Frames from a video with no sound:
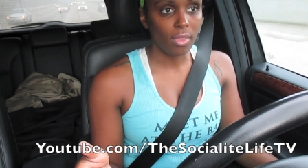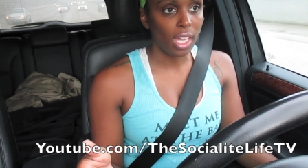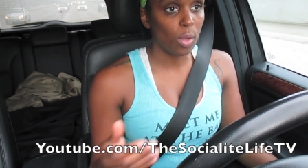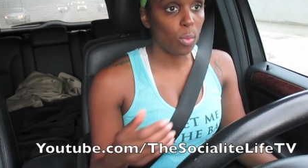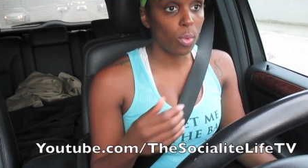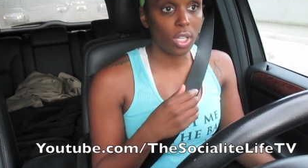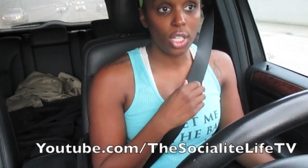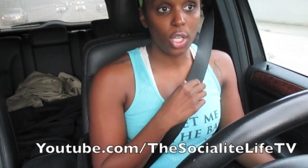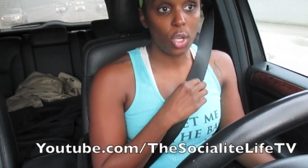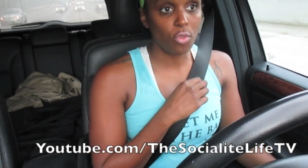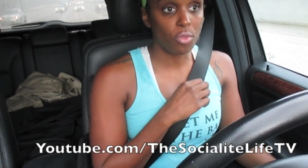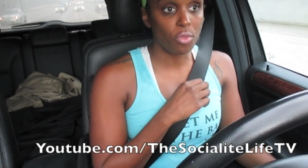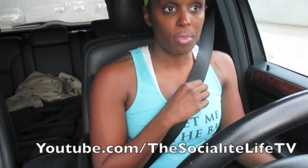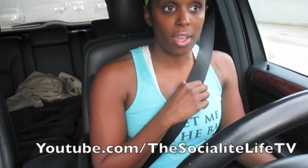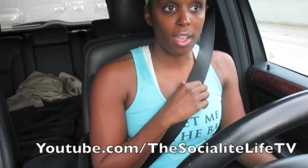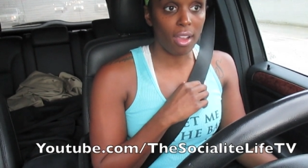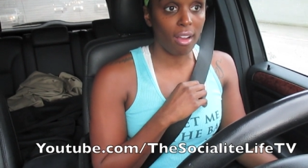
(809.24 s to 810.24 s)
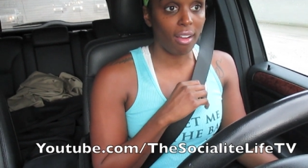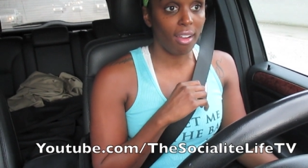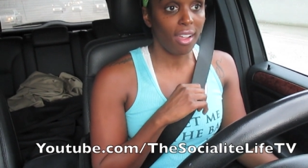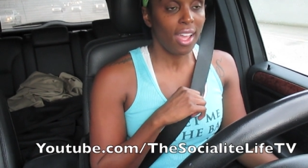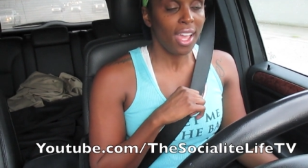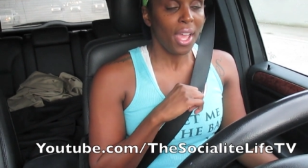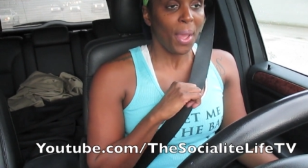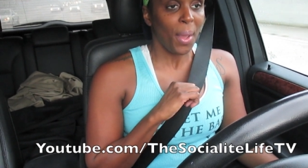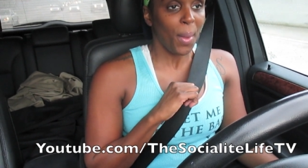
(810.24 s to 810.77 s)
and we're gonna go from there
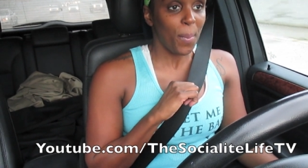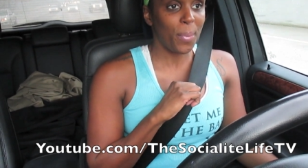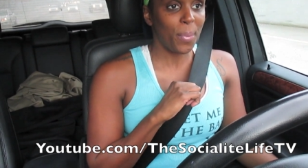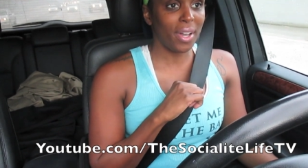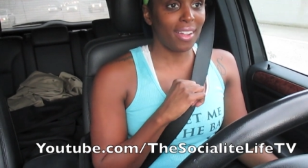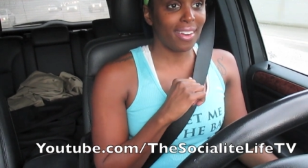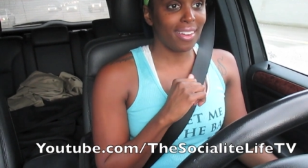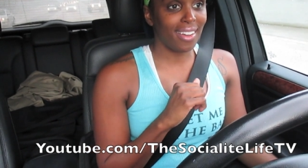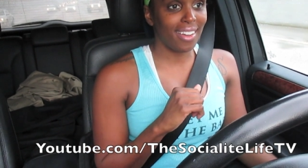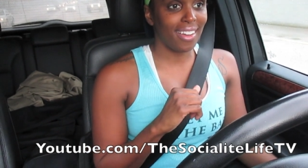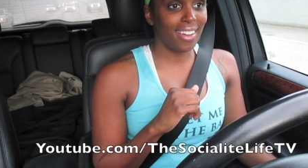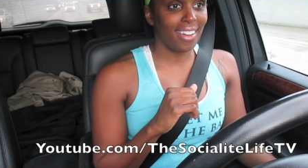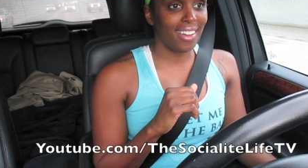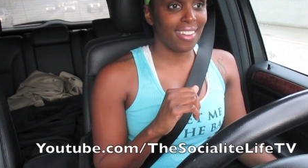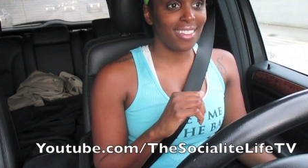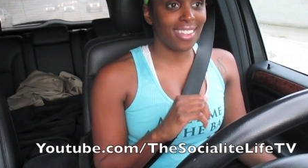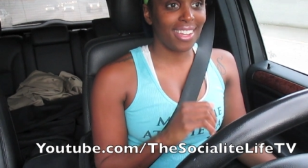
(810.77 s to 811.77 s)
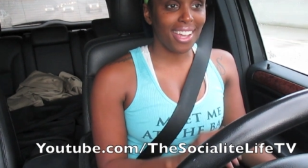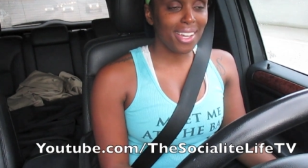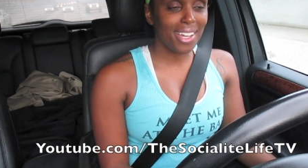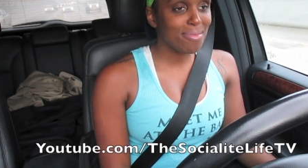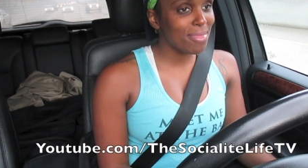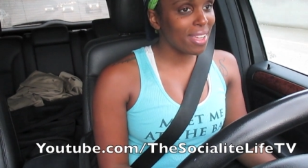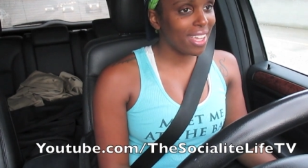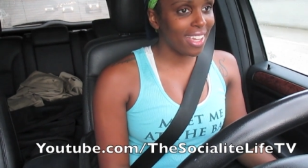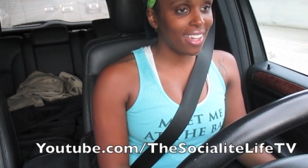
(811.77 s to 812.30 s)
but uh, yeah
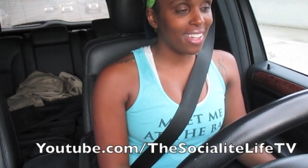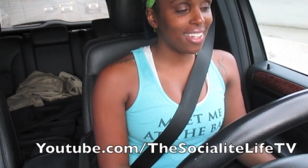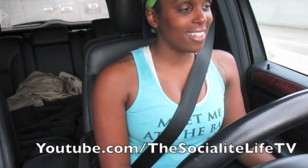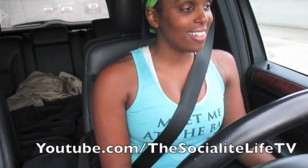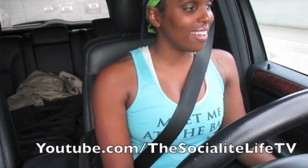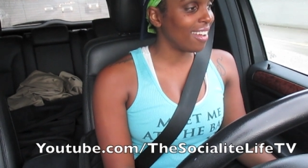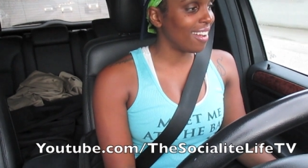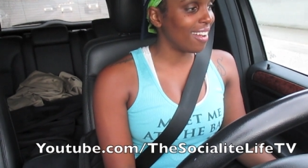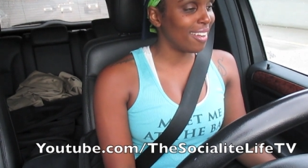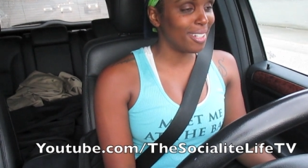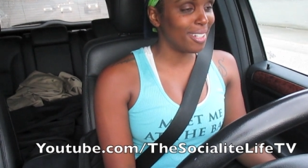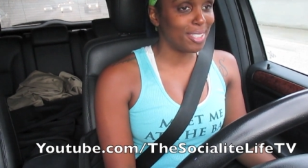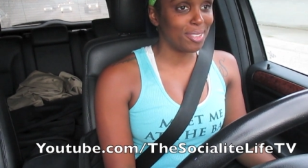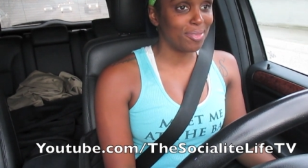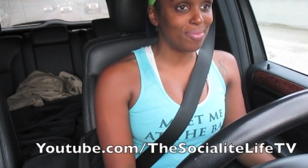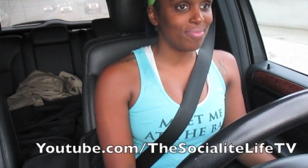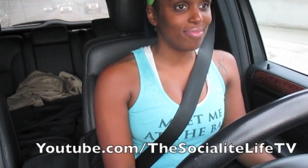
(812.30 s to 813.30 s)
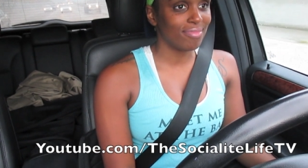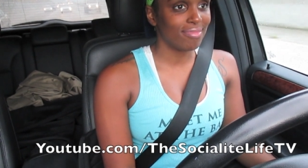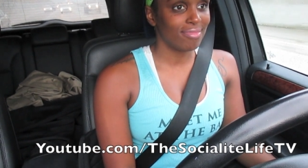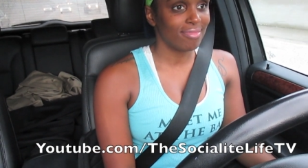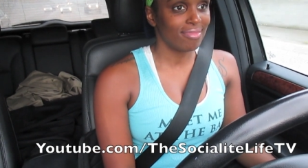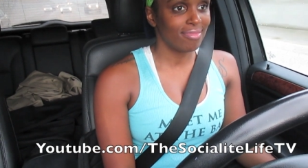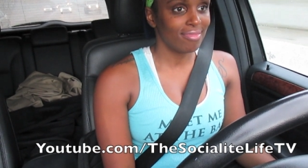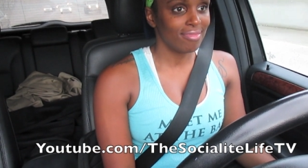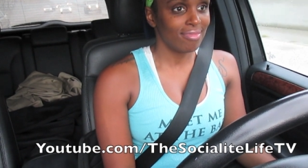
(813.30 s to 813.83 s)
man um,
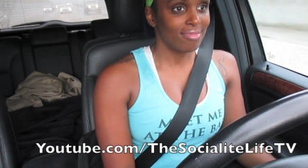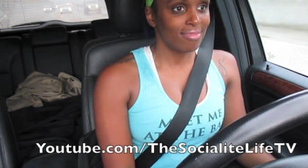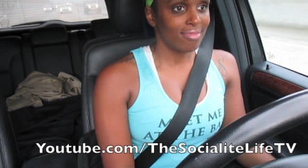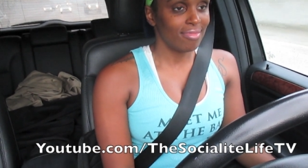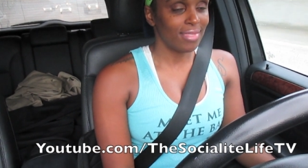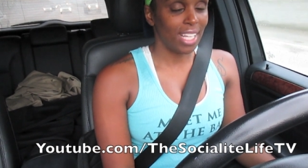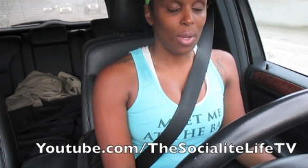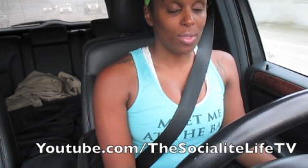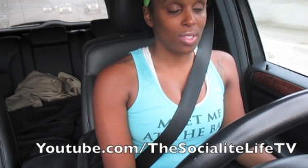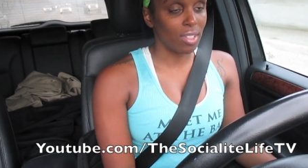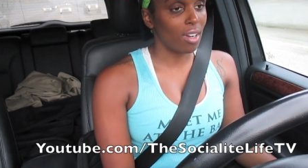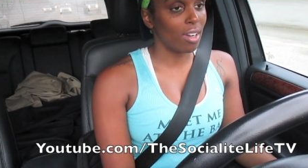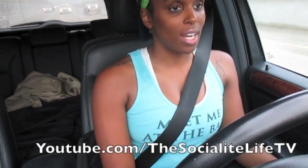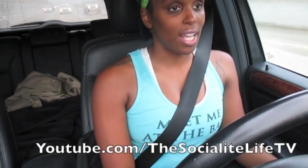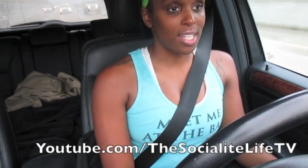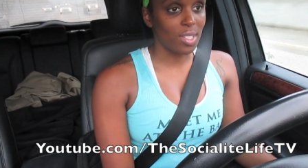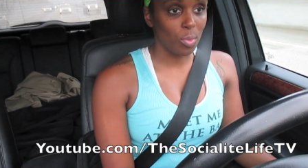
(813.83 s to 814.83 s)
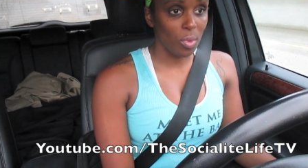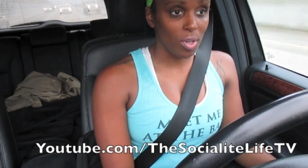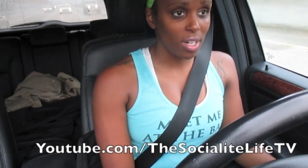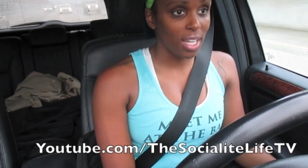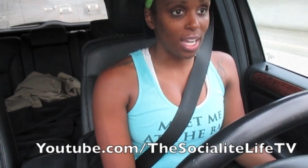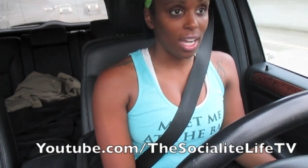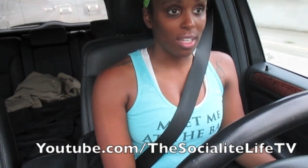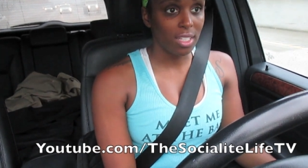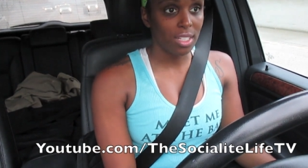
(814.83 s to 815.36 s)
that was a hard ass
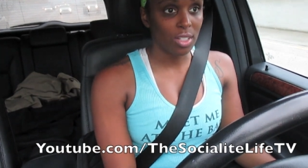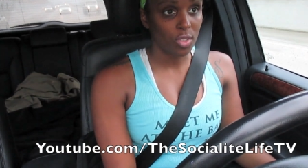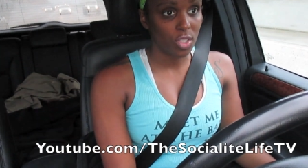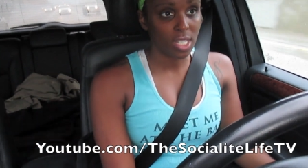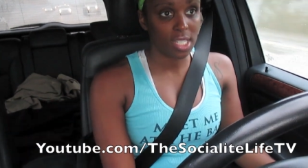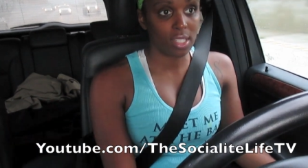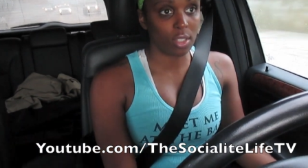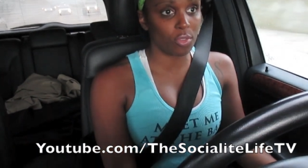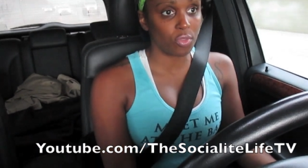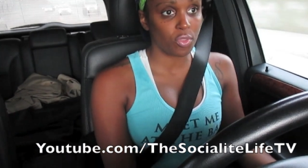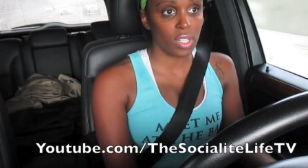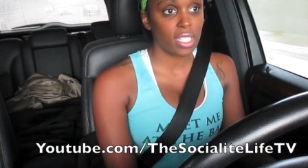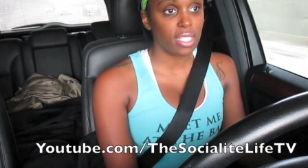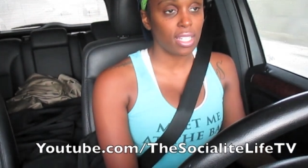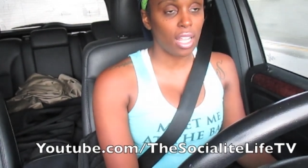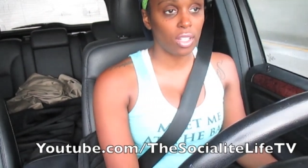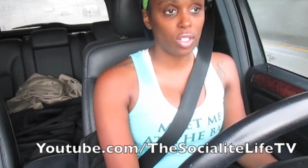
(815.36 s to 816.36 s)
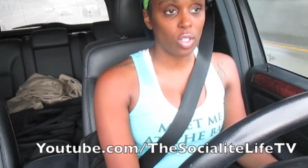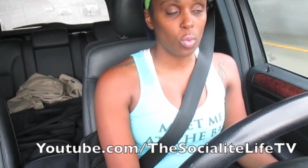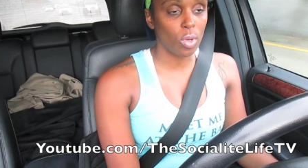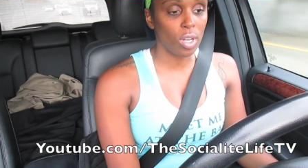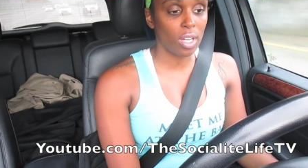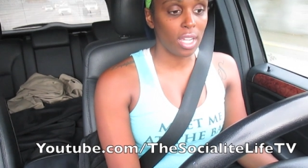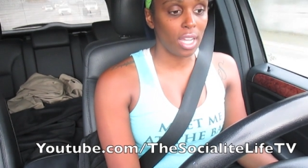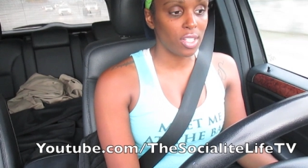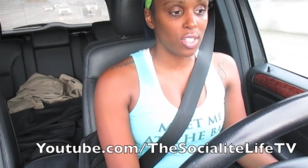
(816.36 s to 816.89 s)
workout you know she's still freestyling her
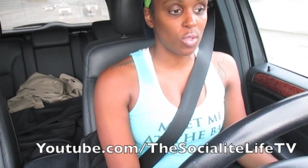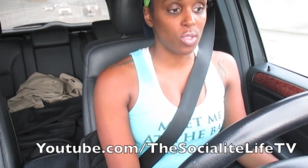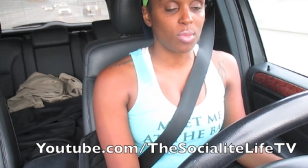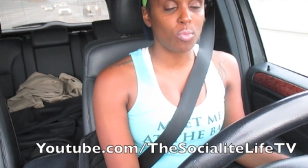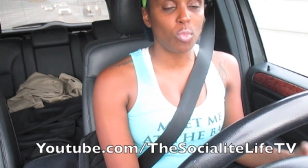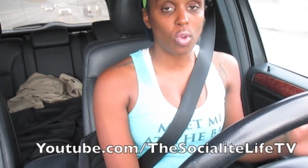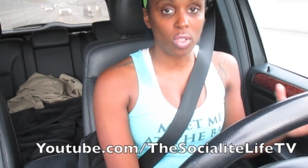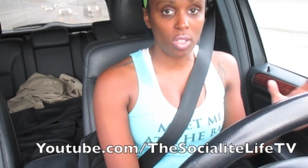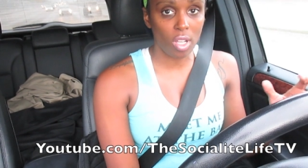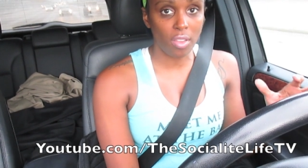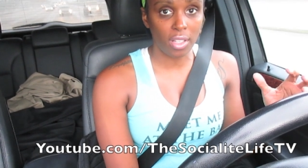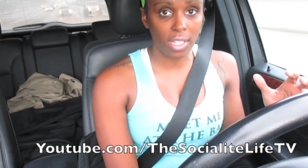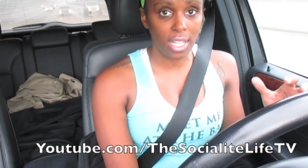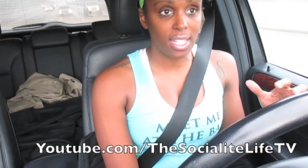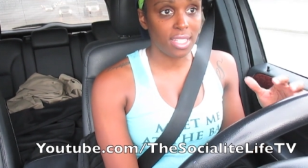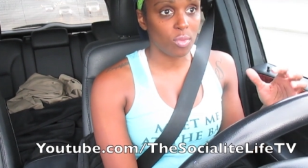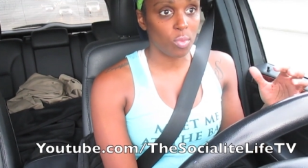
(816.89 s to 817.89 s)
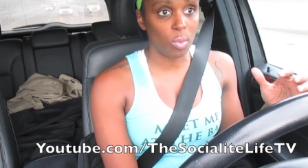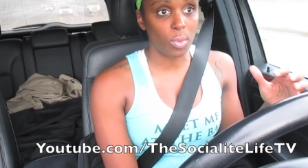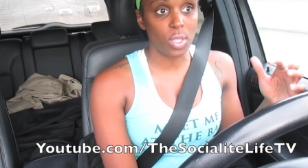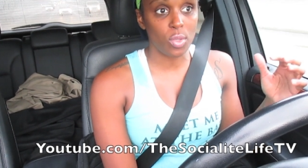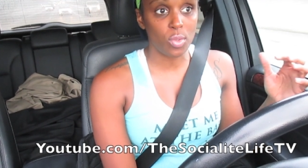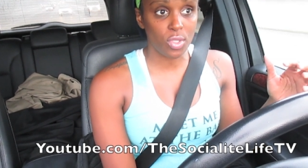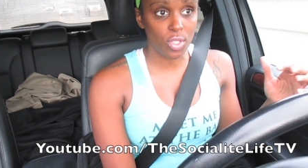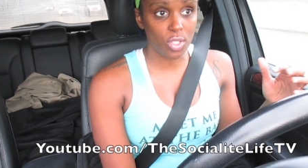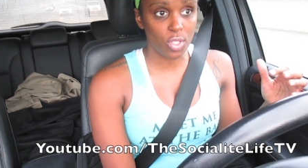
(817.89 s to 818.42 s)
workout so it's more along the lines of what we
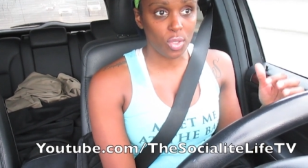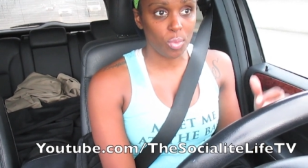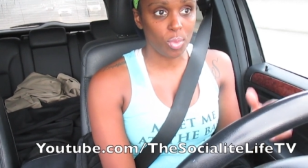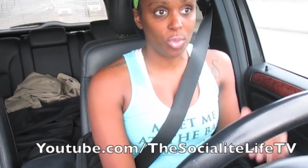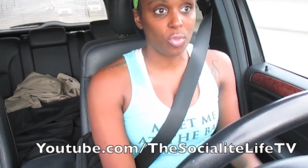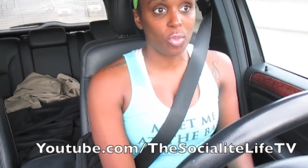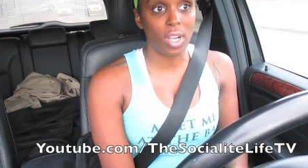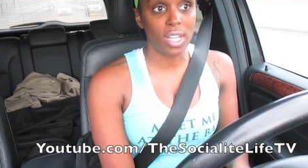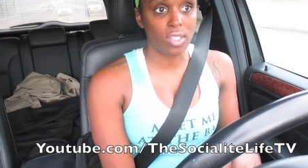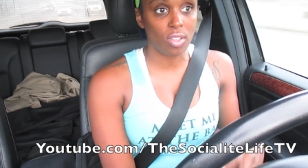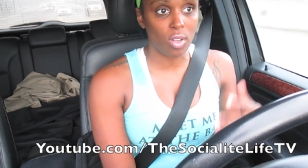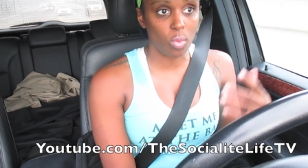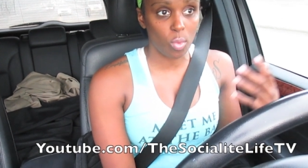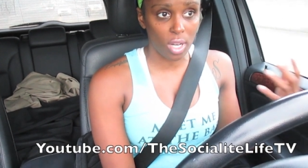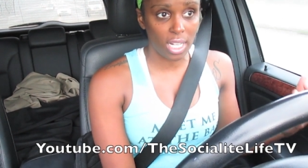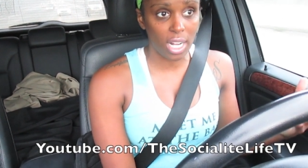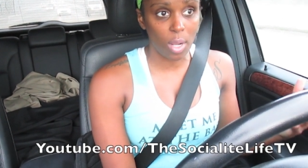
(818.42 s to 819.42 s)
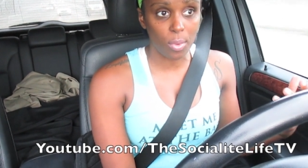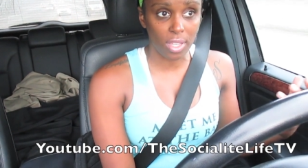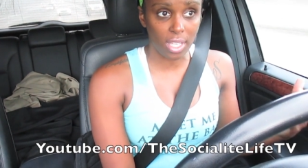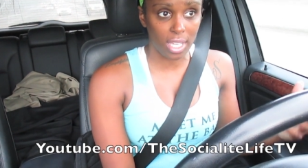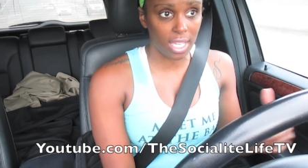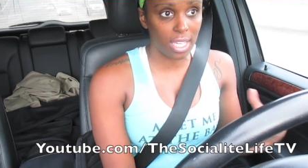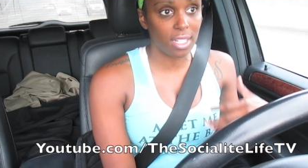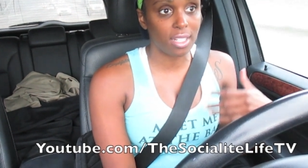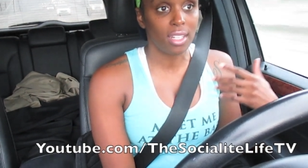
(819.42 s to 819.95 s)
used to do before I started working out with
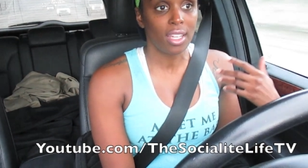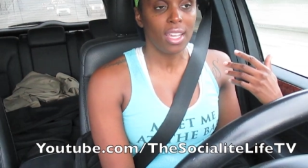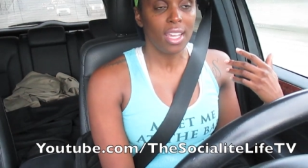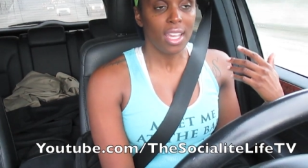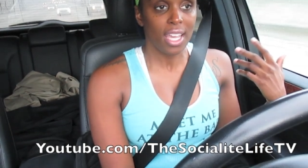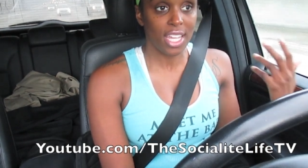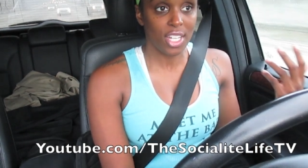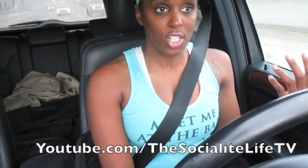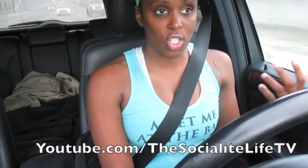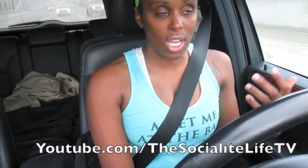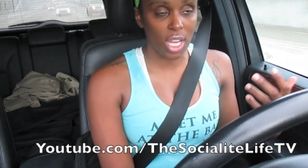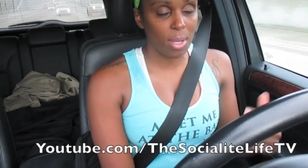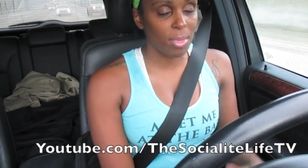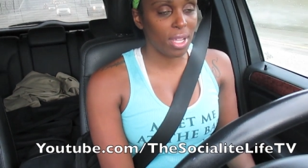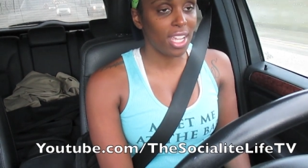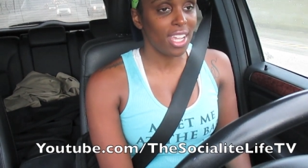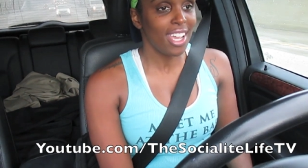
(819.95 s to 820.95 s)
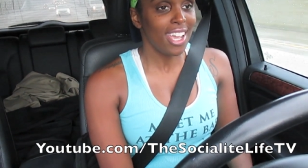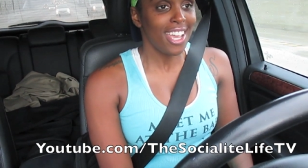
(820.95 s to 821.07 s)
Kit and Jamie